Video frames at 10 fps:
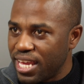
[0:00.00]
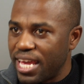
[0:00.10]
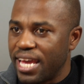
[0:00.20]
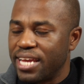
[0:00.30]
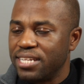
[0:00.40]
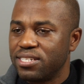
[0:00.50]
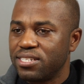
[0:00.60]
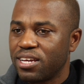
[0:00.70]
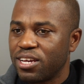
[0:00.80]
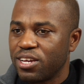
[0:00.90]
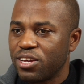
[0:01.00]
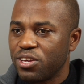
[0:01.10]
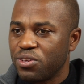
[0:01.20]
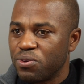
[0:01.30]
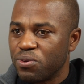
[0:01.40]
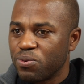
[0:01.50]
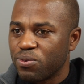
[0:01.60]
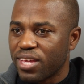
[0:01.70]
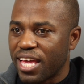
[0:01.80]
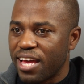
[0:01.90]
and you
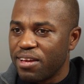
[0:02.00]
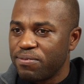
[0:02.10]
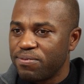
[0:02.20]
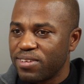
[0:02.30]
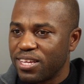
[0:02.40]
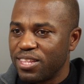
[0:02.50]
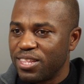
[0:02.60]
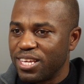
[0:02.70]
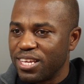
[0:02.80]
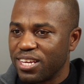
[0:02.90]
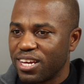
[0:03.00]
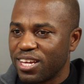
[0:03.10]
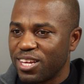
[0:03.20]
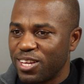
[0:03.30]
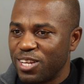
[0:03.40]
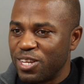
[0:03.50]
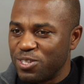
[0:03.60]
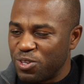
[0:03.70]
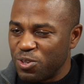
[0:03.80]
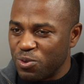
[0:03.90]
have
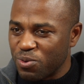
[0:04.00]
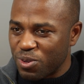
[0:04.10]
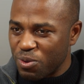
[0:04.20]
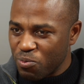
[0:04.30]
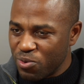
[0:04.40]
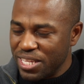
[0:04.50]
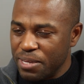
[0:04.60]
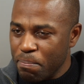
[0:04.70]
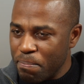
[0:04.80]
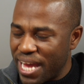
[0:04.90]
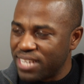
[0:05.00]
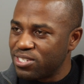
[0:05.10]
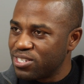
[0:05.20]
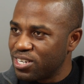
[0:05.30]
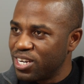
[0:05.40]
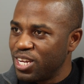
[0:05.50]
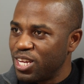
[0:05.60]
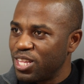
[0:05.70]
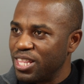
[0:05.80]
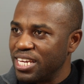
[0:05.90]
and you really master
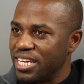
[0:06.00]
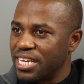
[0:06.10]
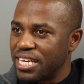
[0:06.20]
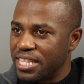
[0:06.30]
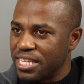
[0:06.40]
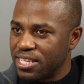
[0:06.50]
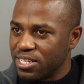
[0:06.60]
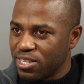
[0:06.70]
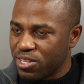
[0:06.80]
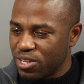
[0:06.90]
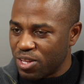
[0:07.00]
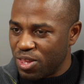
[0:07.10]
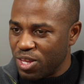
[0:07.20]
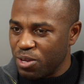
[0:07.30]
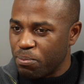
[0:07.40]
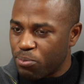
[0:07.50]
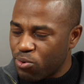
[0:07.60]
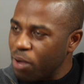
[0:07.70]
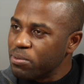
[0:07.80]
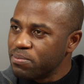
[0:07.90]
the
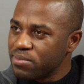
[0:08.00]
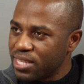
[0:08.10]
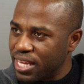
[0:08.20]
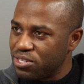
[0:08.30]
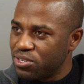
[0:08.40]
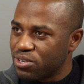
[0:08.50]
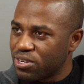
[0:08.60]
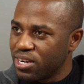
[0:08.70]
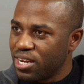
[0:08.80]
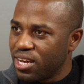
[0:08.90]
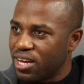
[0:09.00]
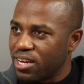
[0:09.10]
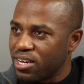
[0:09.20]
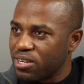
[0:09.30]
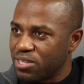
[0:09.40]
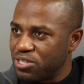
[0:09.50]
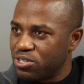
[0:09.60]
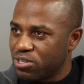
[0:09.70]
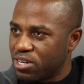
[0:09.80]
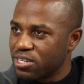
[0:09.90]
problem that
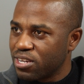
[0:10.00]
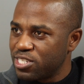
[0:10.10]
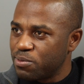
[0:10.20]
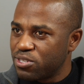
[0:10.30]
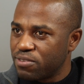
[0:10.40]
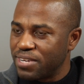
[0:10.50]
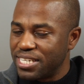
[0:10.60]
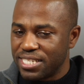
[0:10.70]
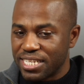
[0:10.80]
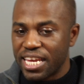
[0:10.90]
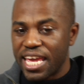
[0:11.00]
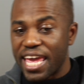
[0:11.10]
your target customers are facing,